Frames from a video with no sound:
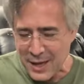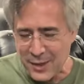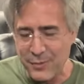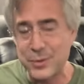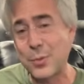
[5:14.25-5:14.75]

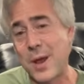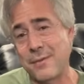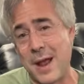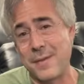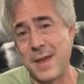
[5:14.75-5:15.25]
There is a way
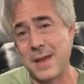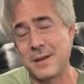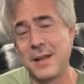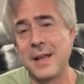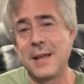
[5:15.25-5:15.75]
around that.
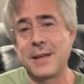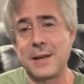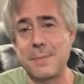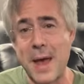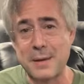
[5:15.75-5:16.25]

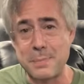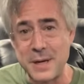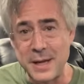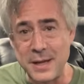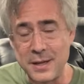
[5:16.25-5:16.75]
Get a Mac
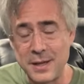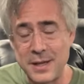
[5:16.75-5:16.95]
Mini,